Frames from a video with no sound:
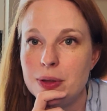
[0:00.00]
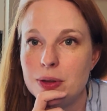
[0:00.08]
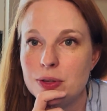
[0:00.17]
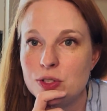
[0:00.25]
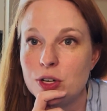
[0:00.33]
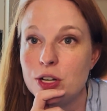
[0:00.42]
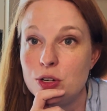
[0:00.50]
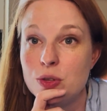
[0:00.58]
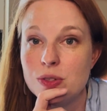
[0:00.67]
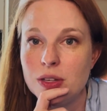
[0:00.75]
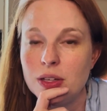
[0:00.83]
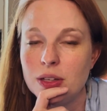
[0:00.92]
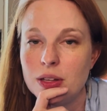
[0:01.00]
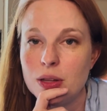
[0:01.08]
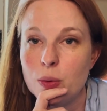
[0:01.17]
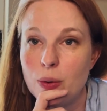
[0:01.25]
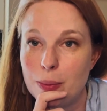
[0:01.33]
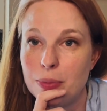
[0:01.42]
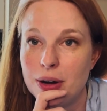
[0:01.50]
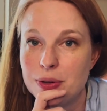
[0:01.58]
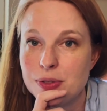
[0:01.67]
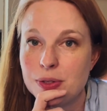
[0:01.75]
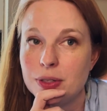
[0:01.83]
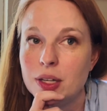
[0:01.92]
started using the web
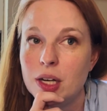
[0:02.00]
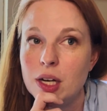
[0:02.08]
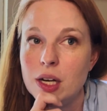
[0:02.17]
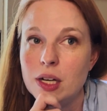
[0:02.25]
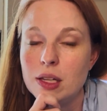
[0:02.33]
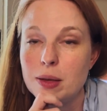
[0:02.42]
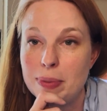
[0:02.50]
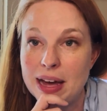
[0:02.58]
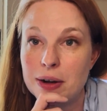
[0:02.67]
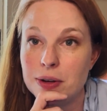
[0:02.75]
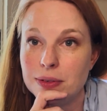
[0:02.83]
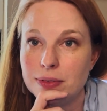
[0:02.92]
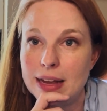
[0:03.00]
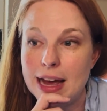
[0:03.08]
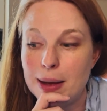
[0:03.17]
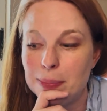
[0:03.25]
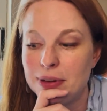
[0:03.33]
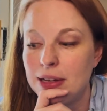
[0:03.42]
browser, the pattern app.